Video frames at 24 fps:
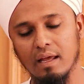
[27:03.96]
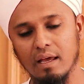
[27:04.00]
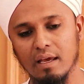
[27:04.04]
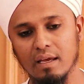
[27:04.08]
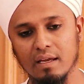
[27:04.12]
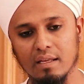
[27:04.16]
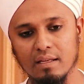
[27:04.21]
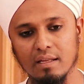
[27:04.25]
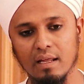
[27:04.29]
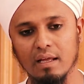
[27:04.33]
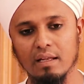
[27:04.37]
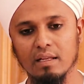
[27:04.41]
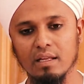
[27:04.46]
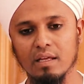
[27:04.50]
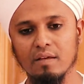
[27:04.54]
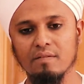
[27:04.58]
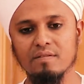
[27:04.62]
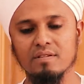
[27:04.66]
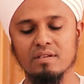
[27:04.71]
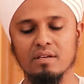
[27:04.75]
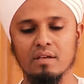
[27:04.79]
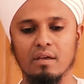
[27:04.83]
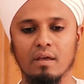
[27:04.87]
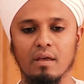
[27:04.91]
henna
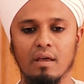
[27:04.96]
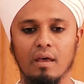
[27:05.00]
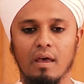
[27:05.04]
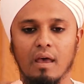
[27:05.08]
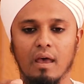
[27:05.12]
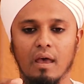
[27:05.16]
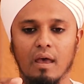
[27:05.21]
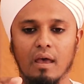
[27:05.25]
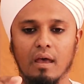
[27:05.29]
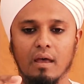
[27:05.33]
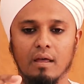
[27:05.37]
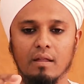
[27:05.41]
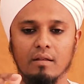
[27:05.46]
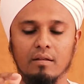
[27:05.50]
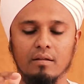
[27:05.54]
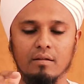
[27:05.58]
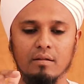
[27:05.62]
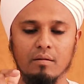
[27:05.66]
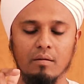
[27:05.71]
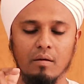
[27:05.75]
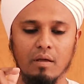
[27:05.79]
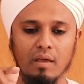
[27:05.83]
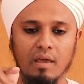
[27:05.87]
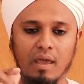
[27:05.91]
leaves, and
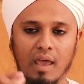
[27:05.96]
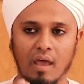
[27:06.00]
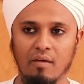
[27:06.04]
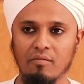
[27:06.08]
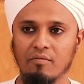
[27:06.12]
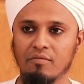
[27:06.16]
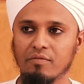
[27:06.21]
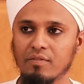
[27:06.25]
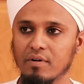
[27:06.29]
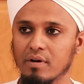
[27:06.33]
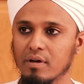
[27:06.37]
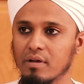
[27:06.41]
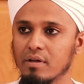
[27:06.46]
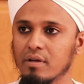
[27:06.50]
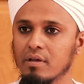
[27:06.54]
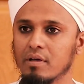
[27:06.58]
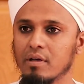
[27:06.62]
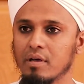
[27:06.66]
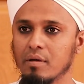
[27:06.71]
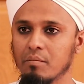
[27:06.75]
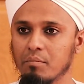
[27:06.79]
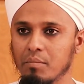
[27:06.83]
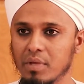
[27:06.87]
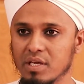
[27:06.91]
camphor
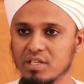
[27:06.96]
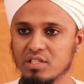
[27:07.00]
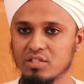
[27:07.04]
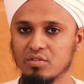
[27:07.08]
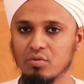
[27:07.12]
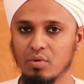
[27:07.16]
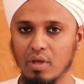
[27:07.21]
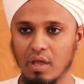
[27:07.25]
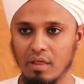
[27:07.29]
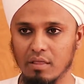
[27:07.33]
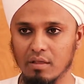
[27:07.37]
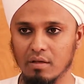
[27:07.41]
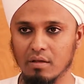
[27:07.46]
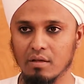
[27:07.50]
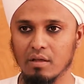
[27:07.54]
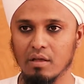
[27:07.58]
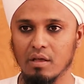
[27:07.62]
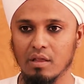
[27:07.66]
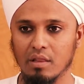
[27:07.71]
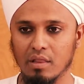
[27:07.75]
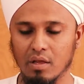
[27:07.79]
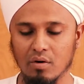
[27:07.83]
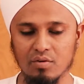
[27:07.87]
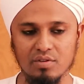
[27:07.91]
mixed together,
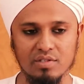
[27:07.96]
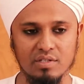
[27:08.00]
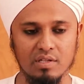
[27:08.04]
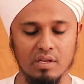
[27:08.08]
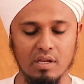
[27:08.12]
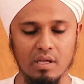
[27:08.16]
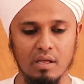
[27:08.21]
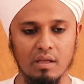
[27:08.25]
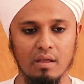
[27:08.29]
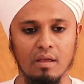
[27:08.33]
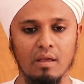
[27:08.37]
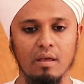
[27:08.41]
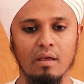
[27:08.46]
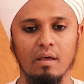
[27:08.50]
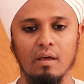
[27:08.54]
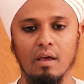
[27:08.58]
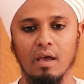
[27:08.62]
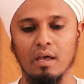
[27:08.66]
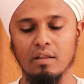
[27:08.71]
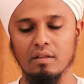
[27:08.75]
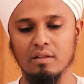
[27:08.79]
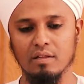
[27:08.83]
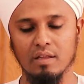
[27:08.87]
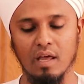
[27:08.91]
those three.
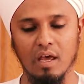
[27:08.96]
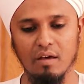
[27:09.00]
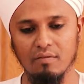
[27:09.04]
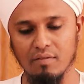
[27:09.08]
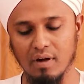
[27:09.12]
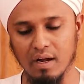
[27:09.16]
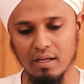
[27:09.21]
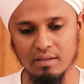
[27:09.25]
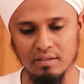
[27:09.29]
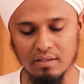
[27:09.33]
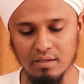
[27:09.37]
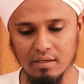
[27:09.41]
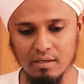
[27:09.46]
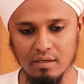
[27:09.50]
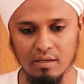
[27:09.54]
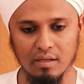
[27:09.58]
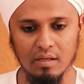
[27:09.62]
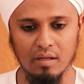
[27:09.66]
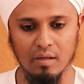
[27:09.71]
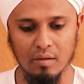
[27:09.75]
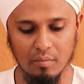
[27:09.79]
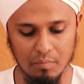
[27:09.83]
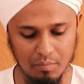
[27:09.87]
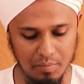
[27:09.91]
And they'll have attar
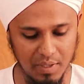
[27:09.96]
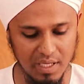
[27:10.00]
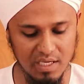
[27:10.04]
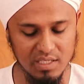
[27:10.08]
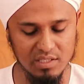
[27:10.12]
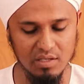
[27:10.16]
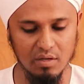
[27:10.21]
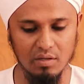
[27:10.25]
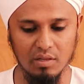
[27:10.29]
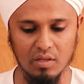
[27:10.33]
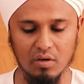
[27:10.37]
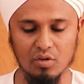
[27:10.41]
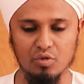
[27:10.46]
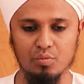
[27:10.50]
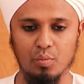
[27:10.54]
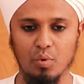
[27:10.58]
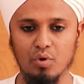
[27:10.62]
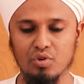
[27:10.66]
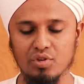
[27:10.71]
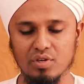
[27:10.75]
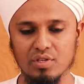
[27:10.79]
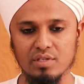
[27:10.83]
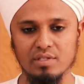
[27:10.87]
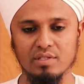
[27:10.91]
placed on those
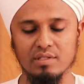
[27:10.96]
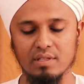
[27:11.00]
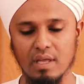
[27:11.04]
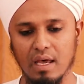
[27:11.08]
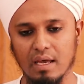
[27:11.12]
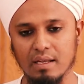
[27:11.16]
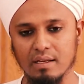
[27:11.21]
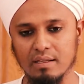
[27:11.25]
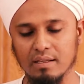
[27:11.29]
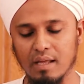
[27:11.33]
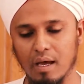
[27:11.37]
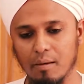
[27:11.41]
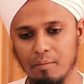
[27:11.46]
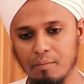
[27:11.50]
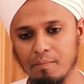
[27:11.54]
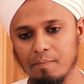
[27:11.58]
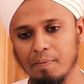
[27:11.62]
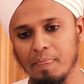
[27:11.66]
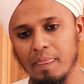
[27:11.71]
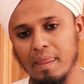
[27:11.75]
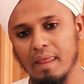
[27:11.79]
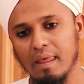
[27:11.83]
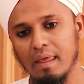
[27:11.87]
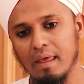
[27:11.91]
portions, tied it
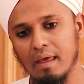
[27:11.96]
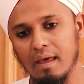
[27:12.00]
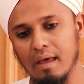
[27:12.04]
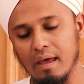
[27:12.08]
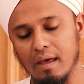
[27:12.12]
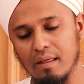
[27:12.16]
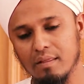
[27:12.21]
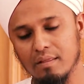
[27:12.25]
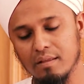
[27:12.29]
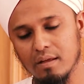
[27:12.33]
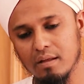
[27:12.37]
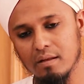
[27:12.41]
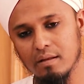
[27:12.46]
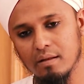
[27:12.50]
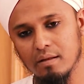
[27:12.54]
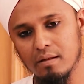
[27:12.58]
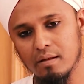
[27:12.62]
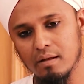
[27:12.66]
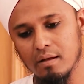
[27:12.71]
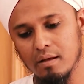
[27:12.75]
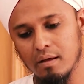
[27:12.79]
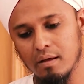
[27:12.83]
up. And then